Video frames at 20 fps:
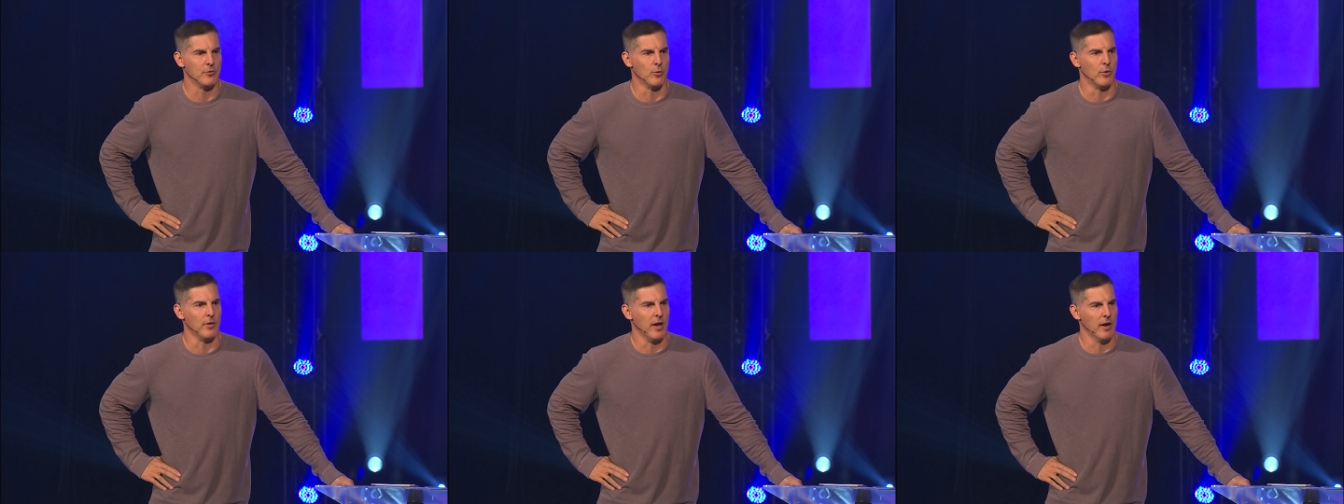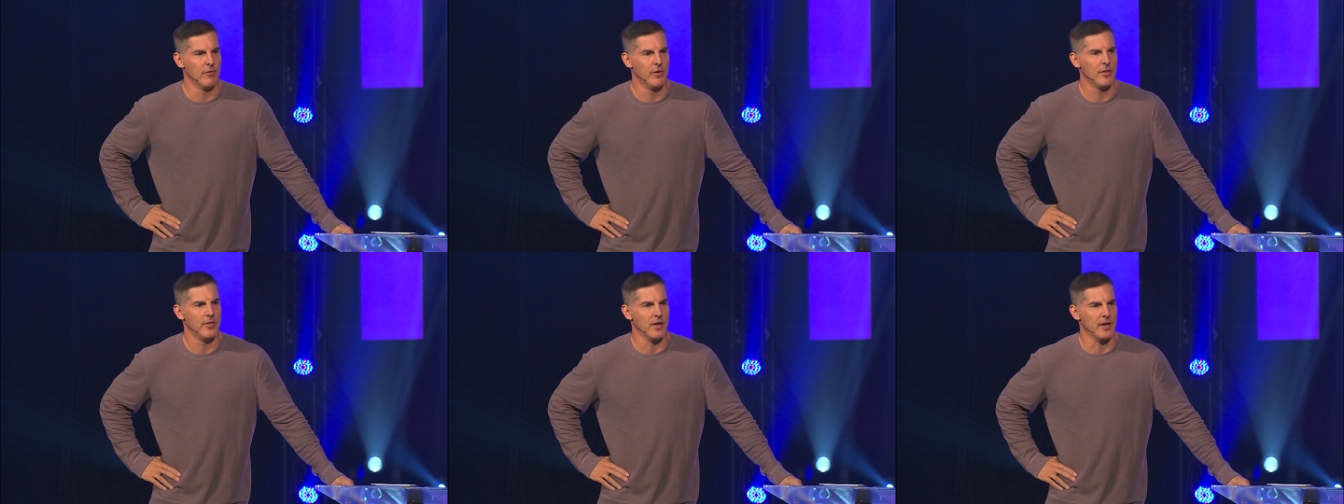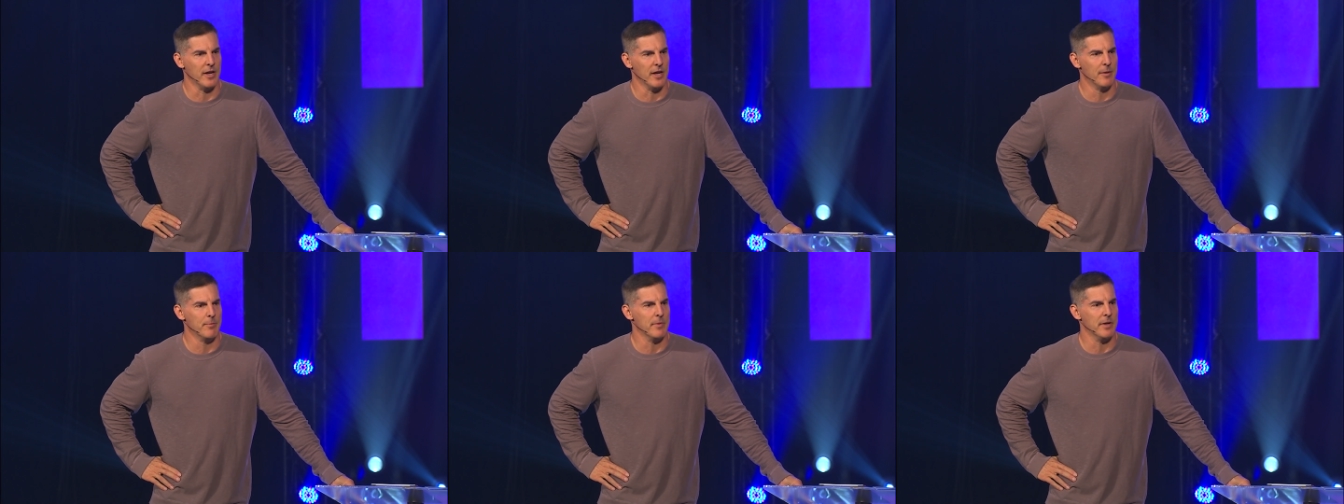So, with
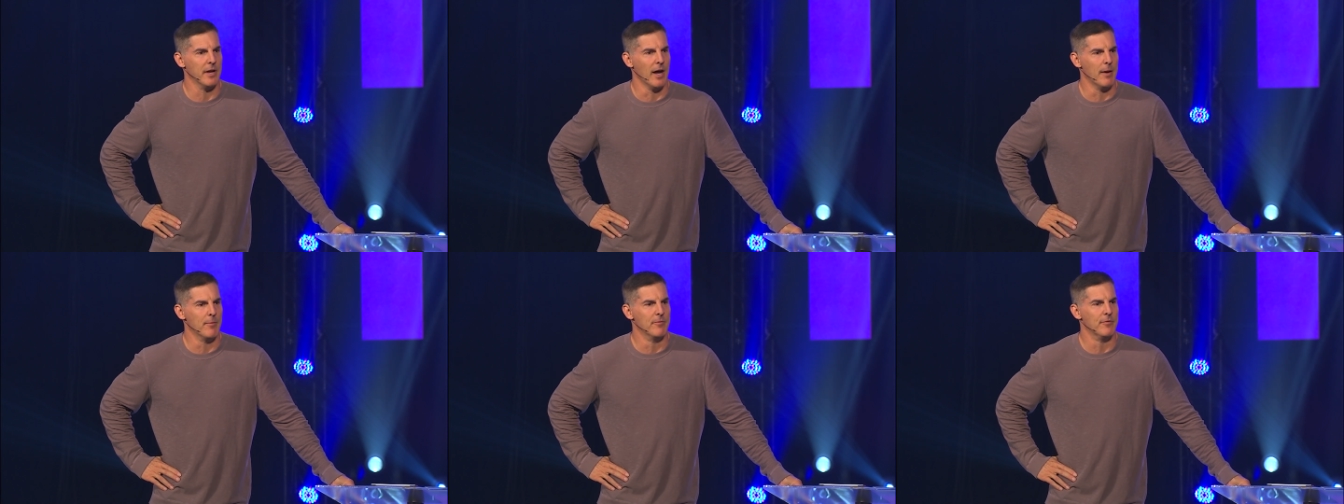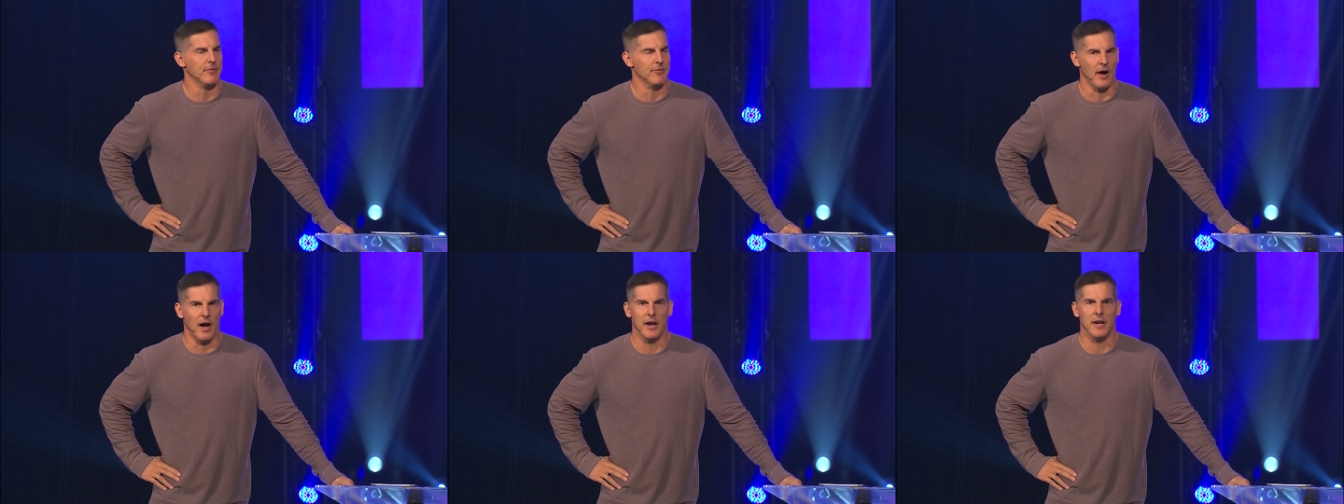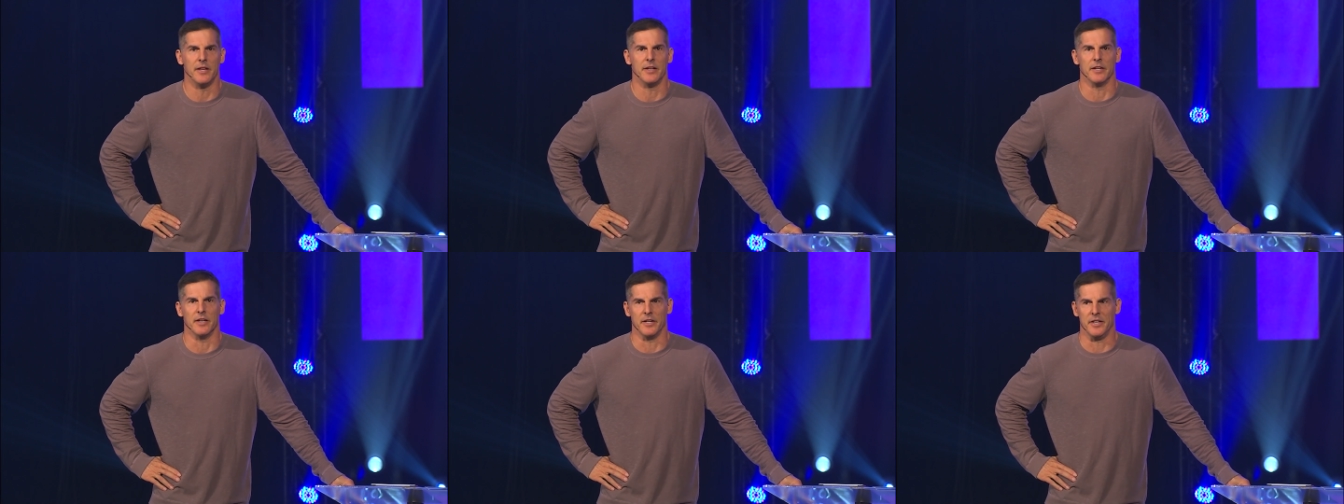everything in me, I'm
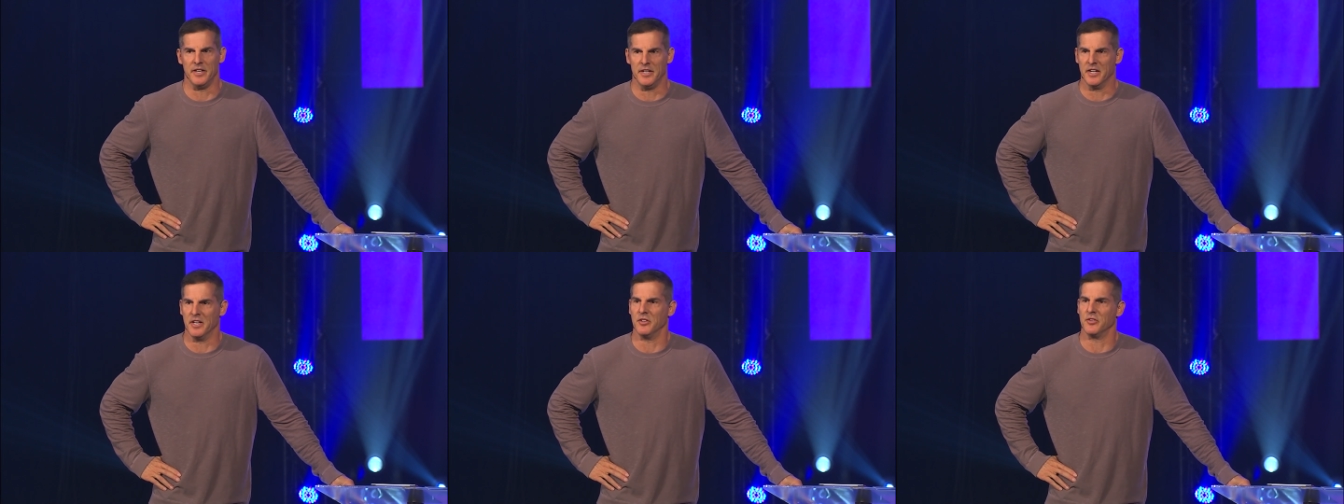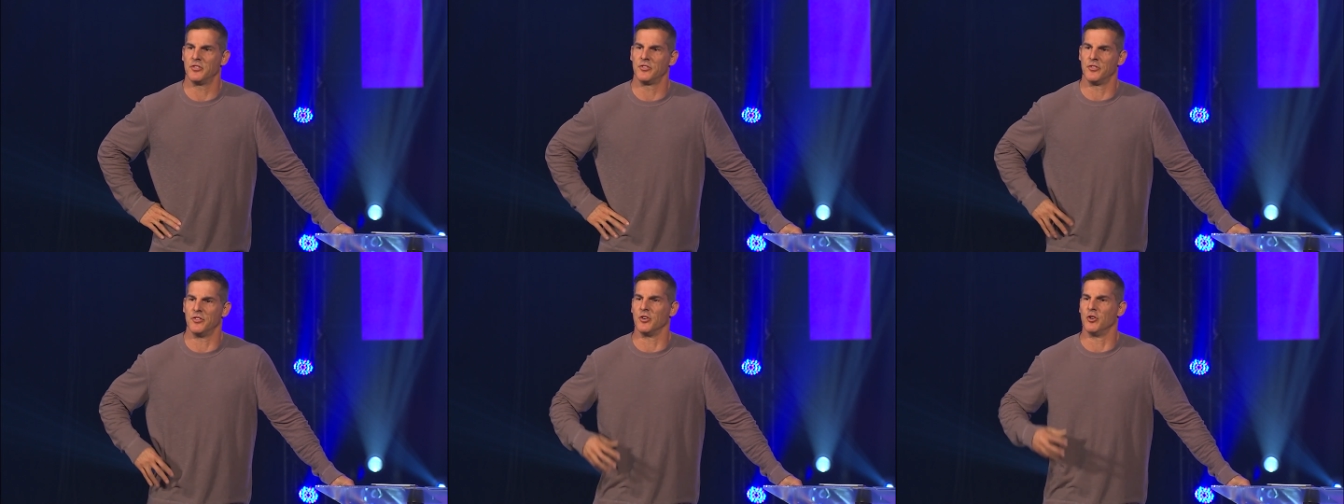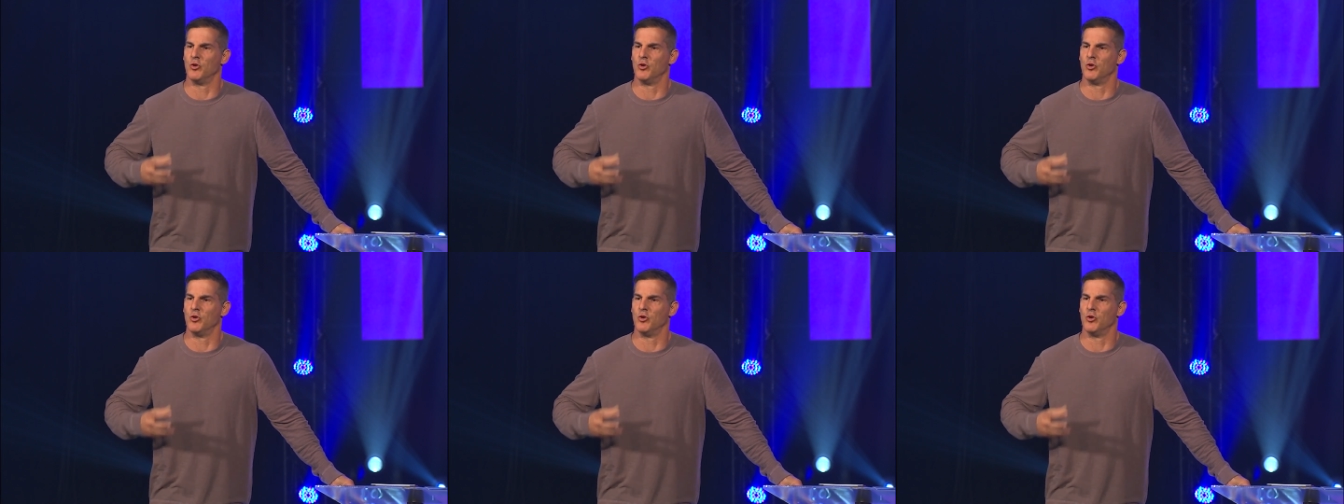fighting against